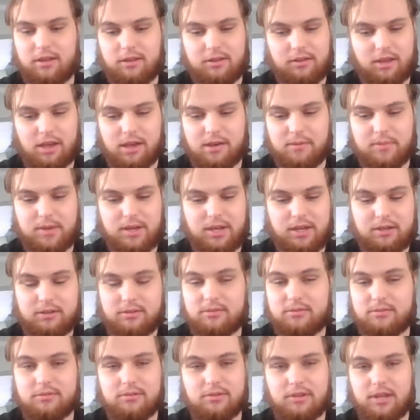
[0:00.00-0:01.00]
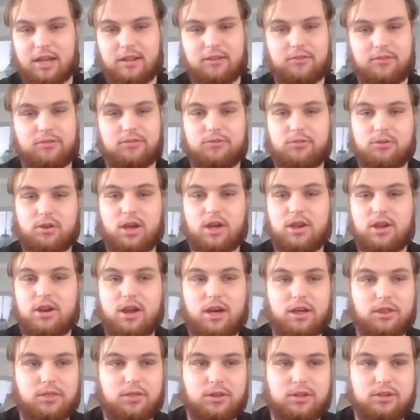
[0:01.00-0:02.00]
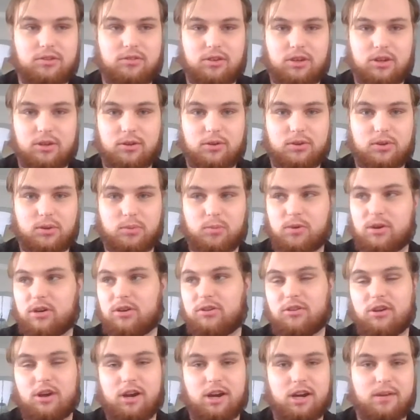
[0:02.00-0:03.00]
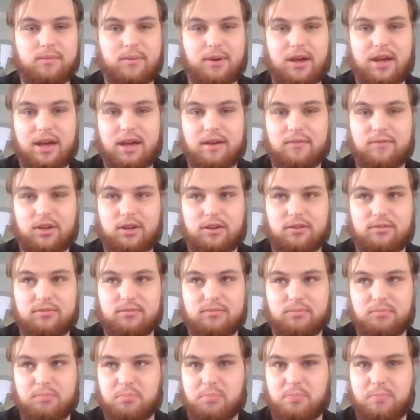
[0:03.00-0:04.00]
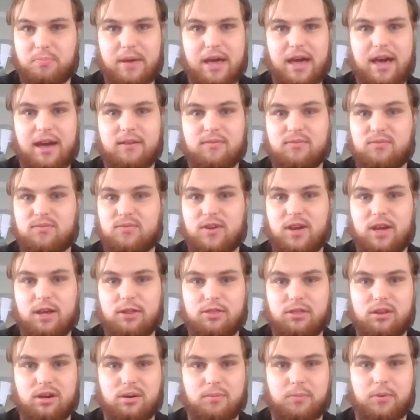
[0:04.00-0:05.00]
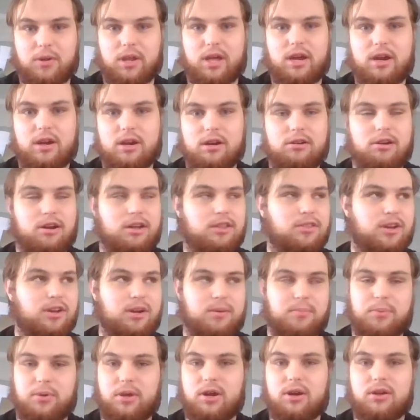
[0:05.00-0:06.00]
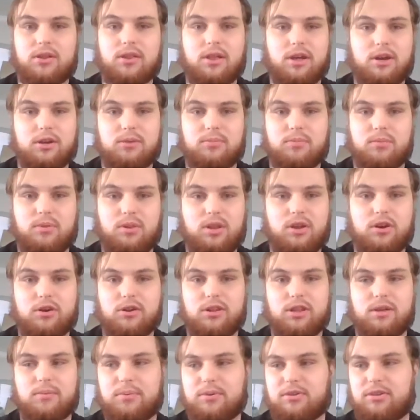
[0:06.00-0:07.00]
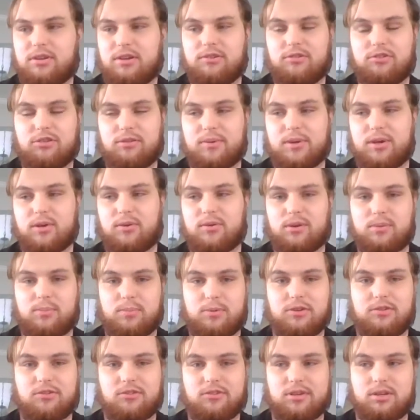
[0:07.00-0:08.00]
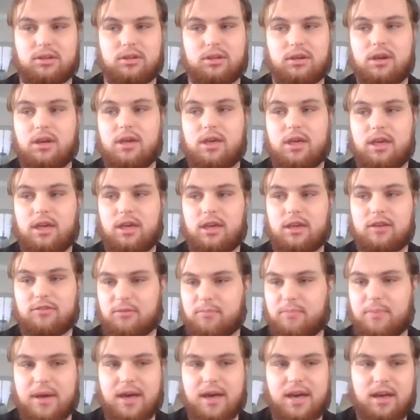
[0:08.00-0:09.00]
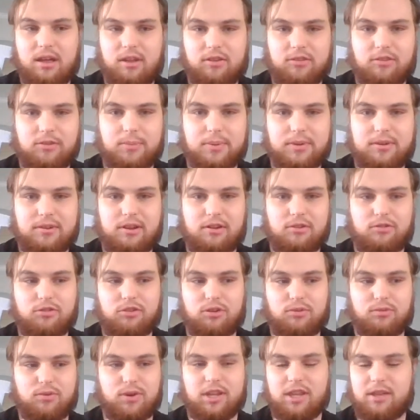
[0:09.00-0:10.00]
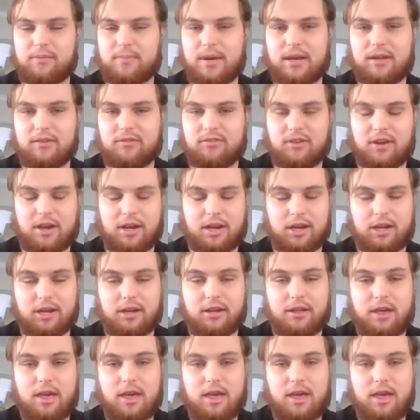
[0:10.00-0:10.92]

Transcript: I mean, that's a nothing deal. You want to talk about having bad faith in a player? I think a player that could literally potentially be going to prison is a potentially really bad signing.